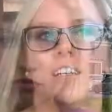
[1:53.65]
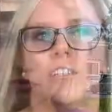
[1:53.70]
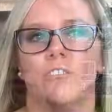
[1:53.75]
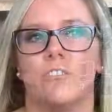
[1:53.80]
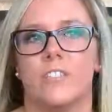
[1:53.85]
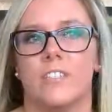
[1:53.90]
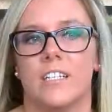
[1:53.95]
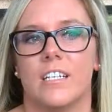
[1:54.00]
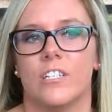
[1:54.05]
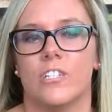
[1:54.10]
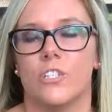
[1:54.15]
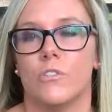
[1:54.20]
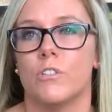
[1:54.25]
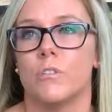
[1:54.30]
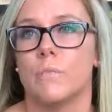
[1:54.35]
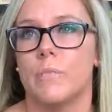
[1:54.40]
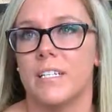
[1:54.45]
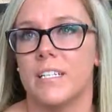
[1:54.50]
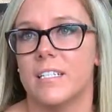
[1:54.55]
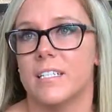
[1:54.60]
She said she
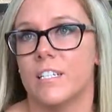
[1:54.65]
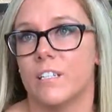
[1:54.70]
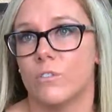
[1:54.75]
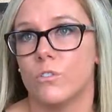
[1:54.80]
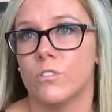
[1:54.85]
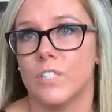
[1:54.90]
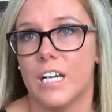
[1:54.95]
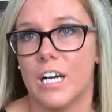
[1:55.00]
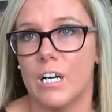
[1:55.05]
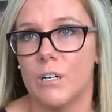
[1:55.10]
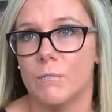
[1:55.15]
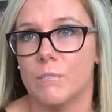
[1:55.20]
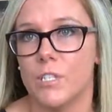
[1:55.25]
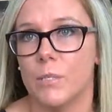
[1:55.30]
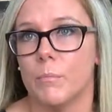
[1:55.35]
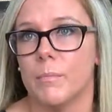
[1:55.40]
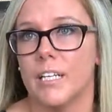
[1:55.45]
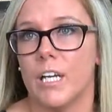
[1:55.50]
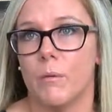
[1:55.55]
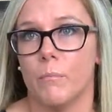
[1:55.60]
was bit several times
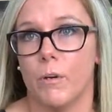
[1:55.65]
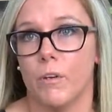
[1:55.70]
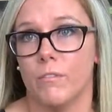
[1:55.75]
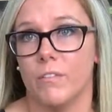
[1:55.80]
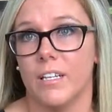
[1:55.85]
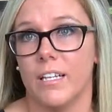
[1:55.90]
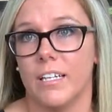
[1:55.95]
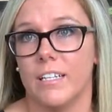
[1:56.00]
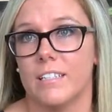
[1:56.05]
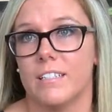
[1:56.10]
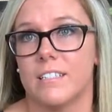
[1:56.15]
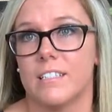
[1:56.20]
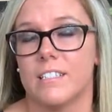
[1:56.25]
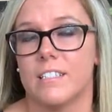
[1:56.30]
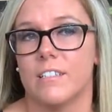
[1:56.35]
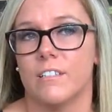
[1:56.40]
up and down both legs.